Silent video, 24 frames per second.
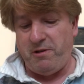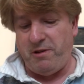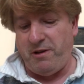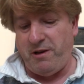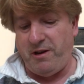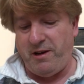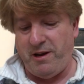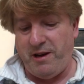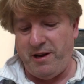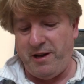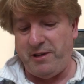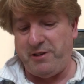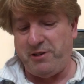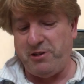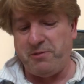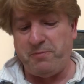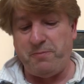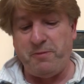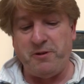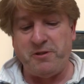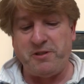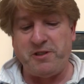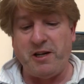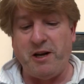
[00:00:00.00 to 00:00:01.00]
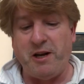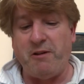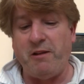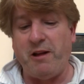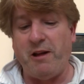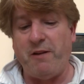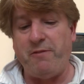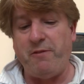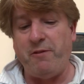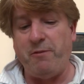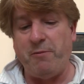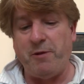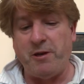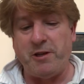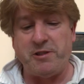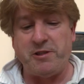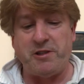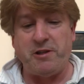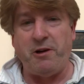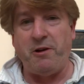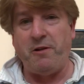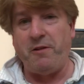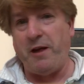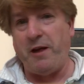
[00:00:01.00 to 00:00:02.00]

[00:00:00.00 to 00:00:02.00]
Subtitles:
I just burst out laughing when I saw